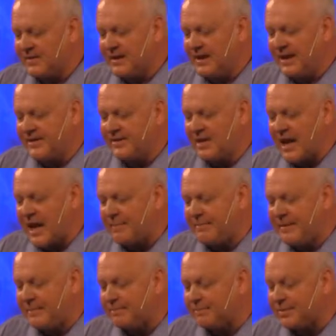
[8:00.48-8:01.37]
and not
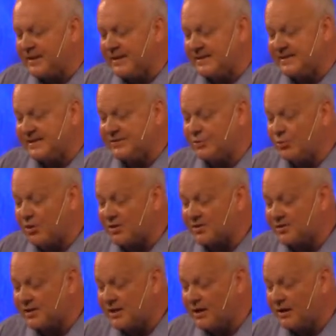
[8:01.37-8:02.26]
be pleasing to
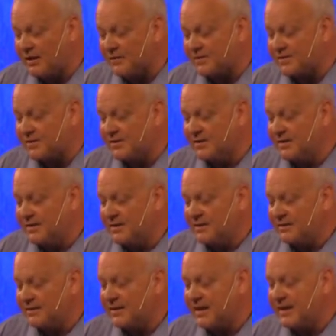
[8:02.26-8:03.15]
ourselves
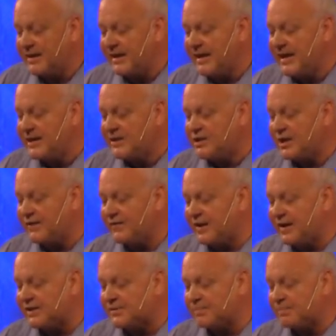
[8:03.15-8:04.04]
let each of
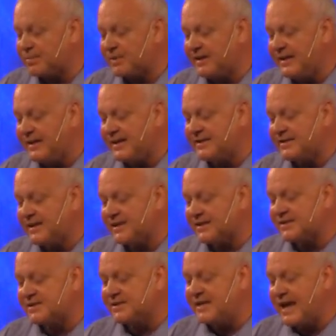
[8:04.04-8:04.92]
us please
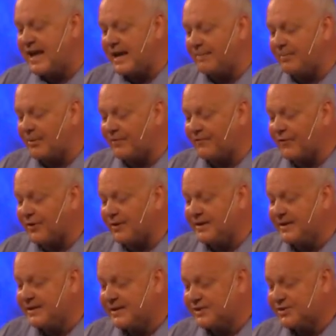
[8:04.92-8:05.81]
his neighbor for
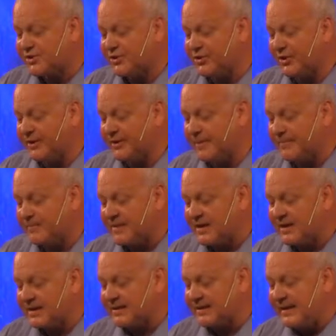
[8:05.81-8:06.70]
his good,
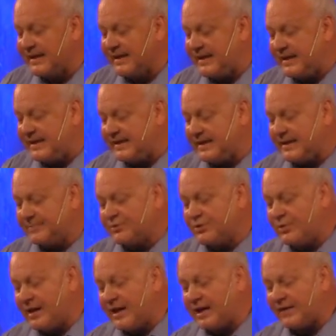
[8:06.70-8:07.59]
leading them
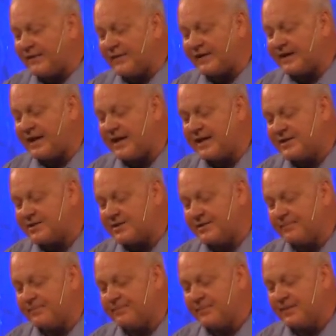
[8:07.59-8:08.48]
to
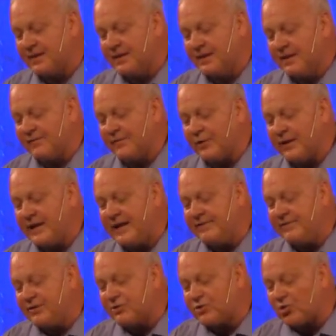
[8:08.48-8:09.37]
edification. For
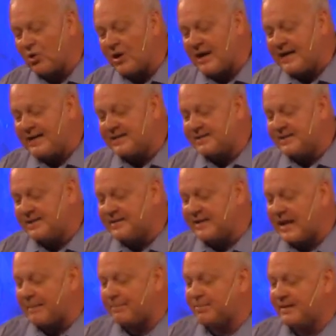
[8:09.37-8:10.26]
even Christ did
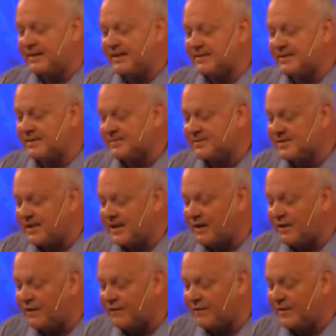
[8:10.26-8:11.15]
not please
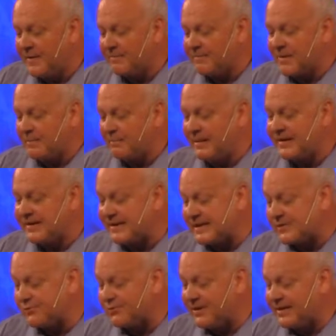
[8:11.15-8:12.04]
himself, but it
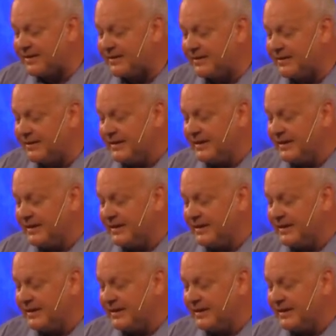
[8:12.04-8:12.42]
is written,